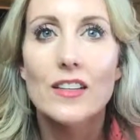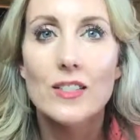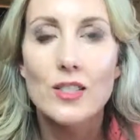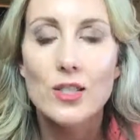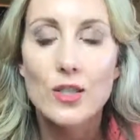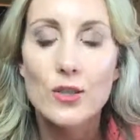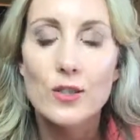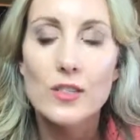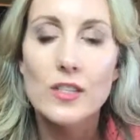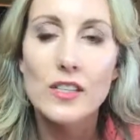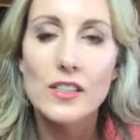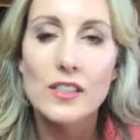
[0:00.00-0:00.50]

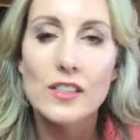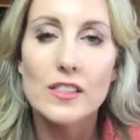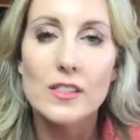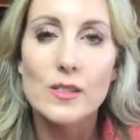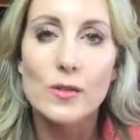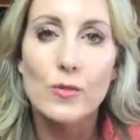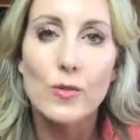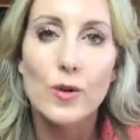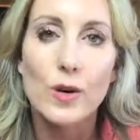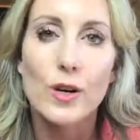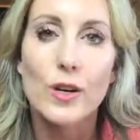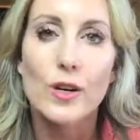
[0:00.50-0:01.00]
choosing
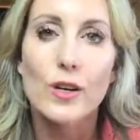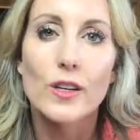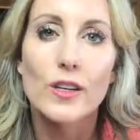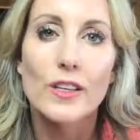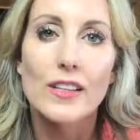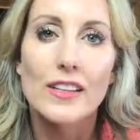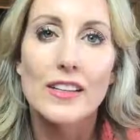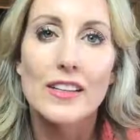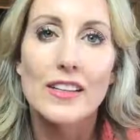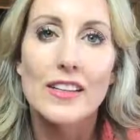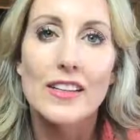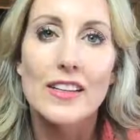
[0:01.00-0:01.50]
this
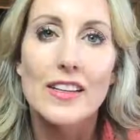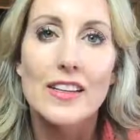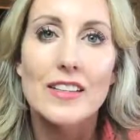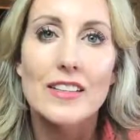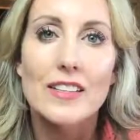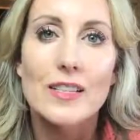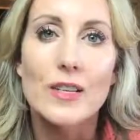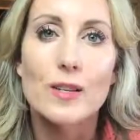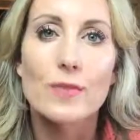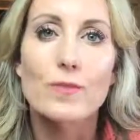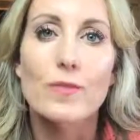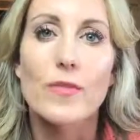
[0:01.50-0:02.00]
word
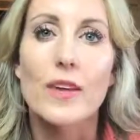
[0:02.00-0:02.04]
to